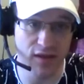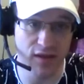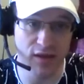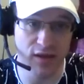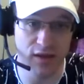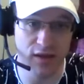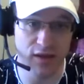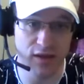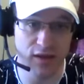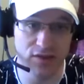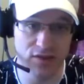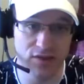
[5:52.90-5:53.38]

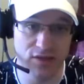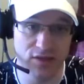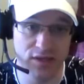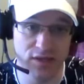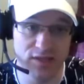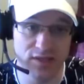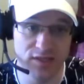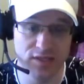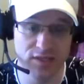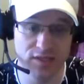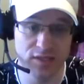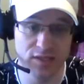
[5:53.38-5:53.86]

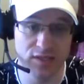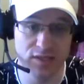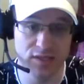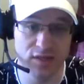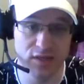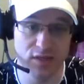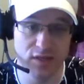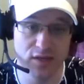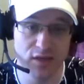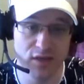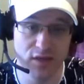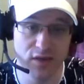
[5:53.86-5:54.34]
Andreas,
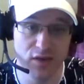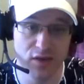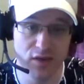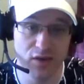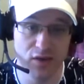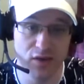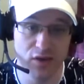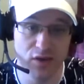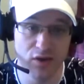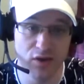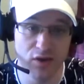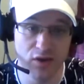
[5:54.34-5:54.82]

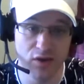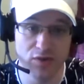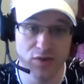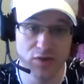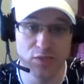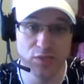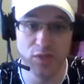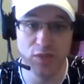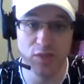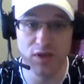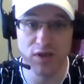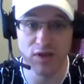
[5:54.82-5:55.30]
who,
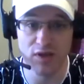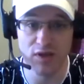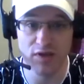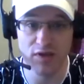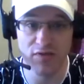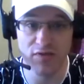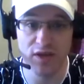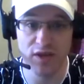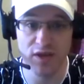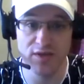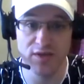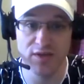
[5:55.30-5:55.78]
speaking
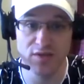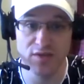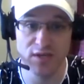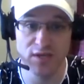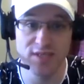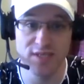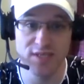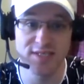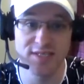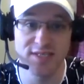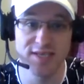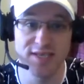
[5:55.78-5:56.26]
of,
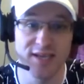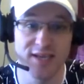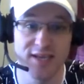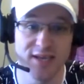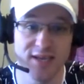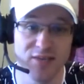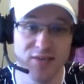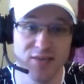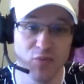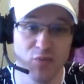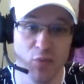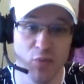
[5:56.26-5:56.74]
Andreas,
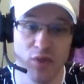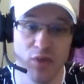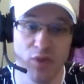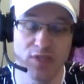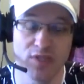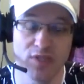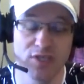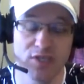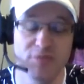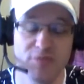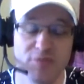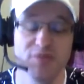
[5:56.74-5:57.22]
one of the
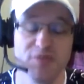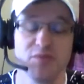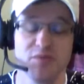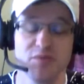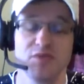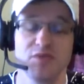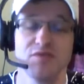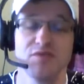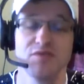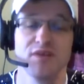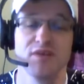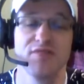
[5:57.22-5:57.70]
cheapest
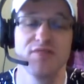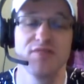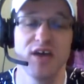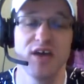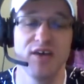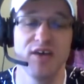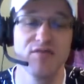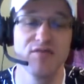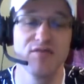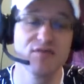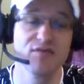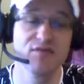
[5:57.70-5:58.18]
pitchers I've
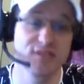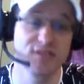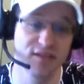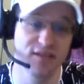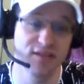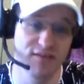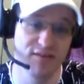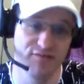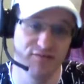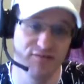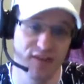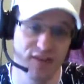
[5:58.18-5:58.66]
ever
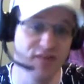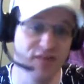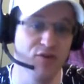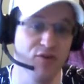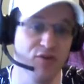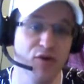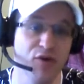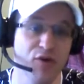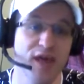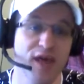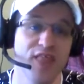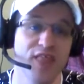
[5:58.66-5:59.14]
seen on
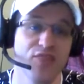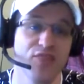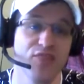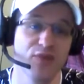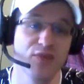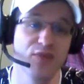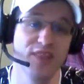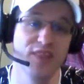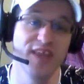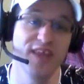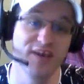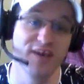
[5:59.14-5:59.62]
FanDuel at
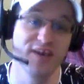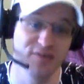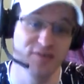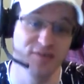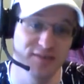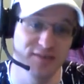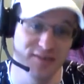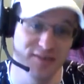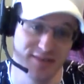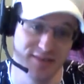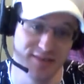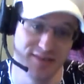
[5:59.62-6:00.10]

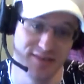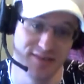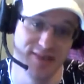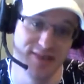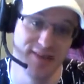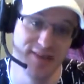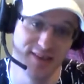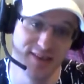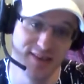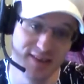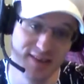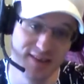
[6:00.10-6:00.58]
3,000.
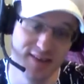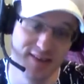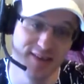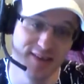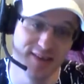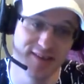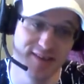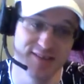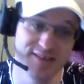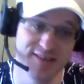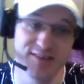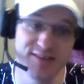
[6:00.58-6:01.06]

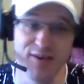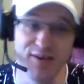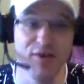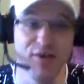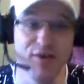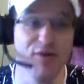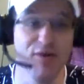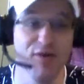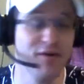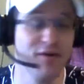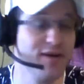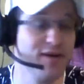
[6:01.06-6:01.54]

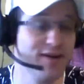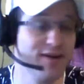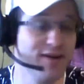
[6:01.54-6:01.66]
So,